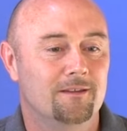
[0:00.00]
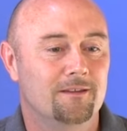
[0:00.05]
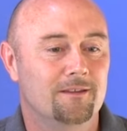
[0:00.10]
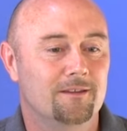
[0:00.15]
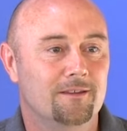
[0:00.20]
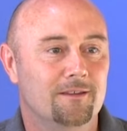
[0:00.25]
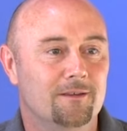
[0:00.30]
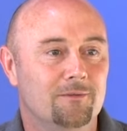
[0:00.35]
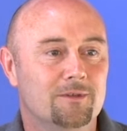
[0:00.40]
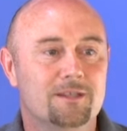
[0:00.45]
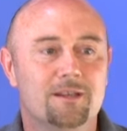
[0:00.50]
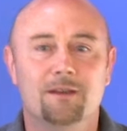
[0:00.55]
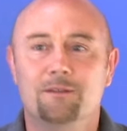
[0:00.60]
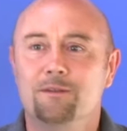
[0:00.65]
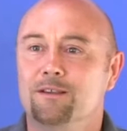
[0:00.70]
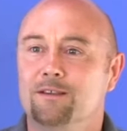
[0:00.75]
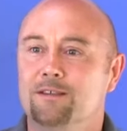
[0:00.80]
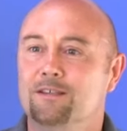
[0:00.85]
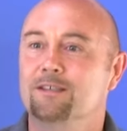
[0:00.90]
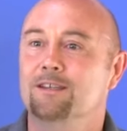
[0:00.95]
there was
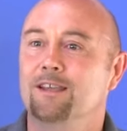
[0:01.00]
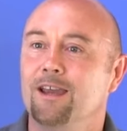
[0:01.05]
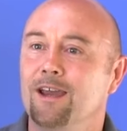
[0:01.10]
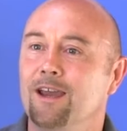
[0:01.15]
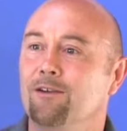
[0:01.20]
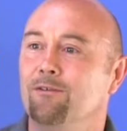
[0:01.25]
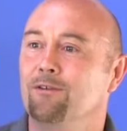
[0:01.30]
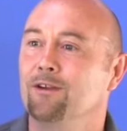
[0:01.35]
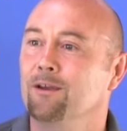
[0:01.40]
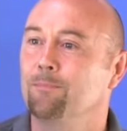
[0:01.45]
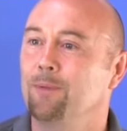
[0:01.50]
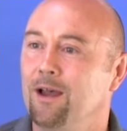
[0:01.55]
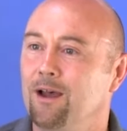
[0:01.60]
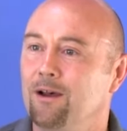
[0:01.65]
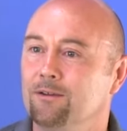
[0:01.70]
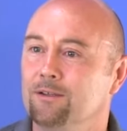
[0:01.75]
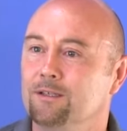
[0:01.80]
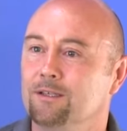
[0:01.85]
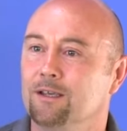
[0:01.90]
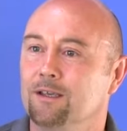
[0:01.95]
nothing scary
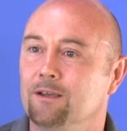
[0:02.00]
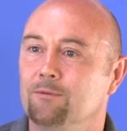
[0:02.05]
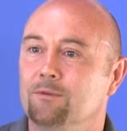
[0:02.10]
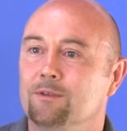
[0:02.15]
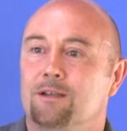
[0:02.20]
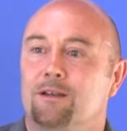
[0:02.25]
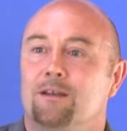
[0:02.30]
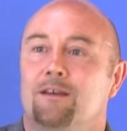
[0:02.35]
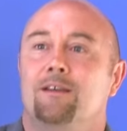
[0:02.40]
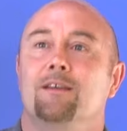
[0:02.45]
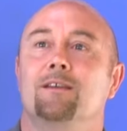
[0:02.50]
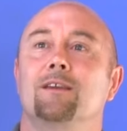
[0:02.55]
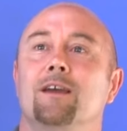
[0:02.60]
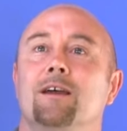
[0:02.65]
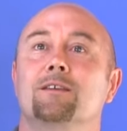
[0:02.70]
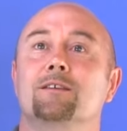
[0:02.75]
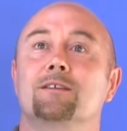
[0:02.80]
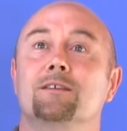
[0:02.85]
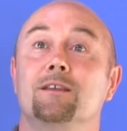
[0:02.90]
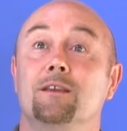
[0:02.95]
about it. It was like
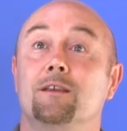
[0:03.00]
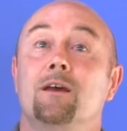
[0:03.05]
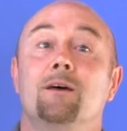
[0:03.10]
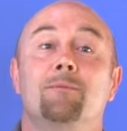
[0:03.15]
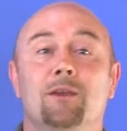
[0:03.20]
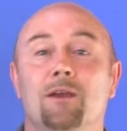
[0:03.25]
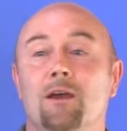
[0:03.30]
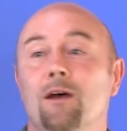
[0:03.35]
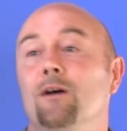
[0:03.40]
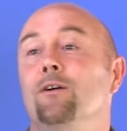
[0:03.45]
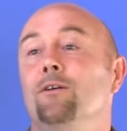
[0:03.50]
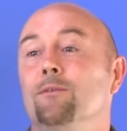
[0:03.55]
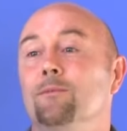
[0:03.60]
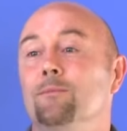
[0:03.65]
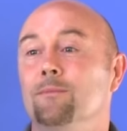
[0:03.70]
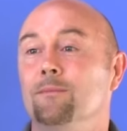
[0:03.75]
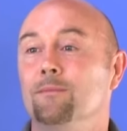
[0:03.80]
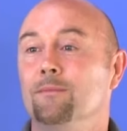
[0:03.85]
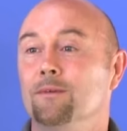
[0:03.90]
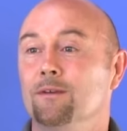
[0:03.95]
actually coming
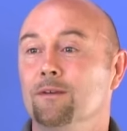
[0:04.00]
home.